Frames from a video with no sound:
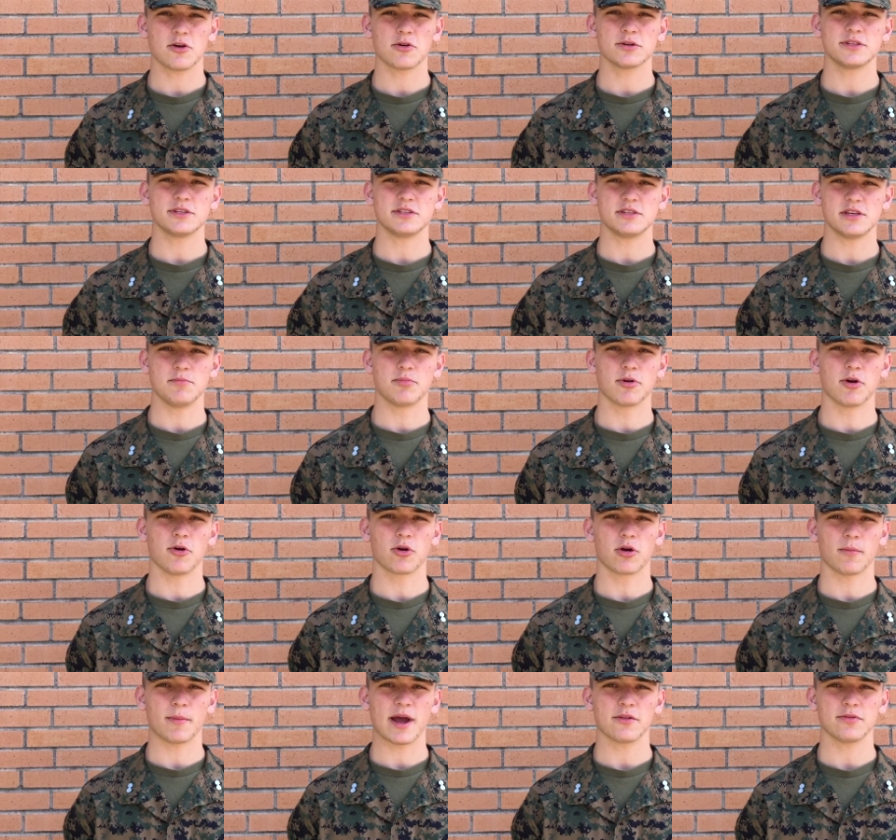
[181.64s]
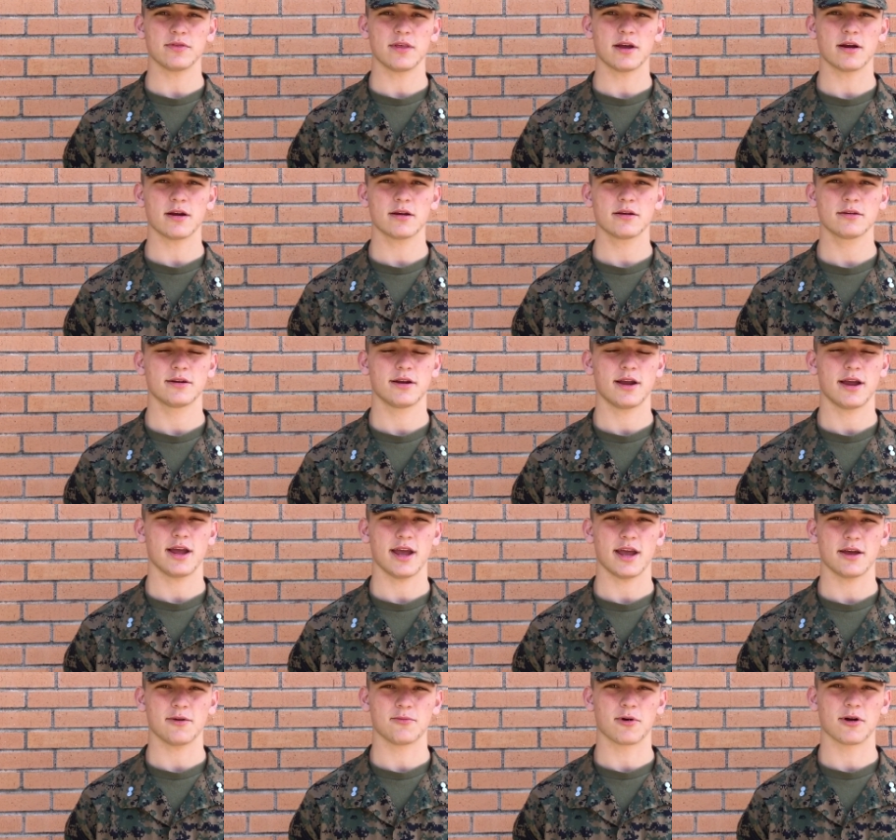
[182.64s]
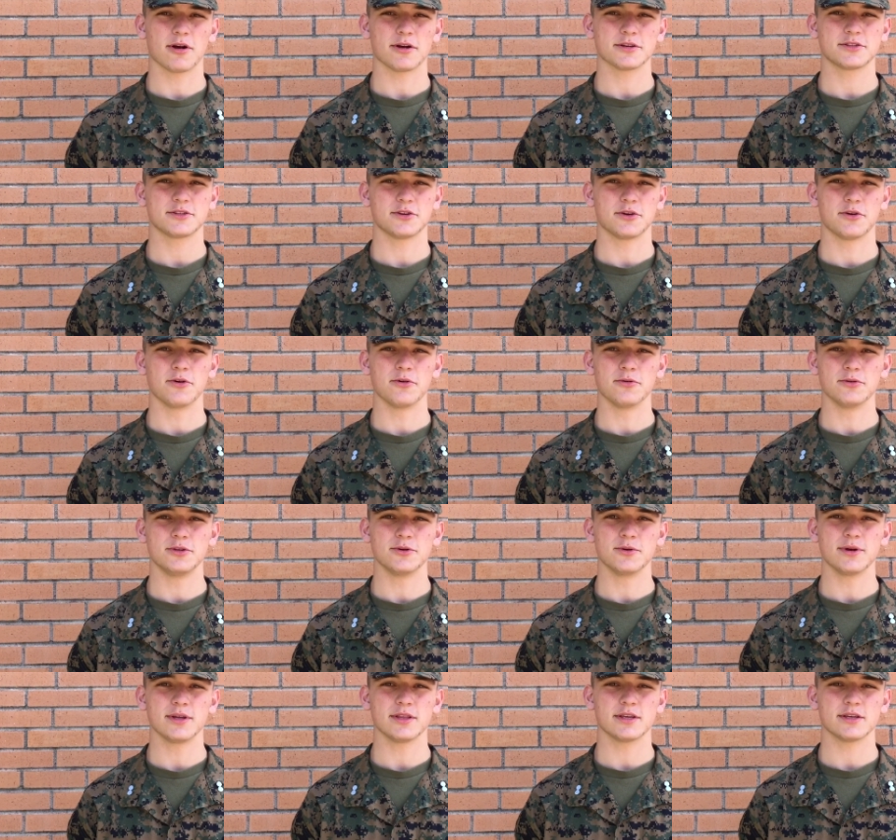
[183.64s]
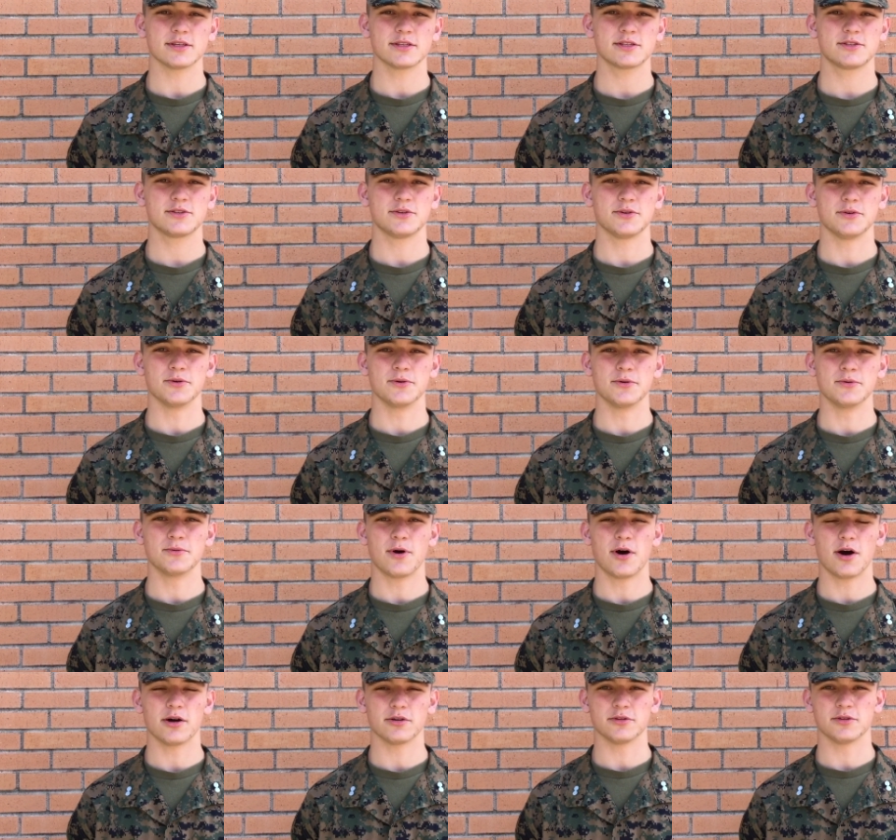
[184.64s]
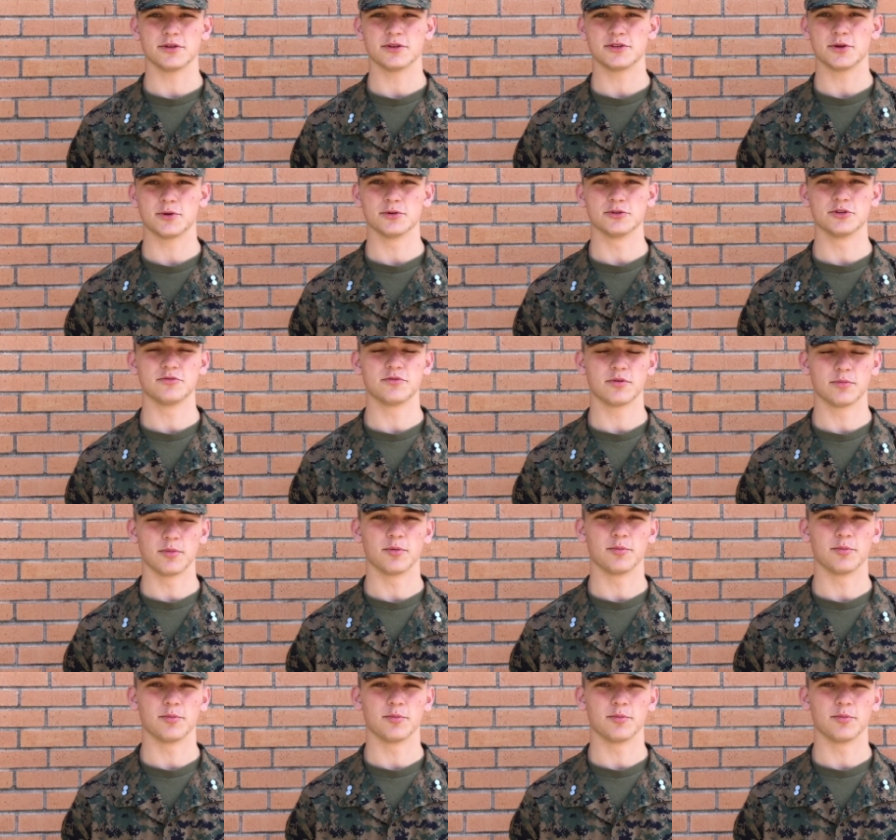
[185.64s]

the ROTC program out there, and we're also doing this to honor the soldiers for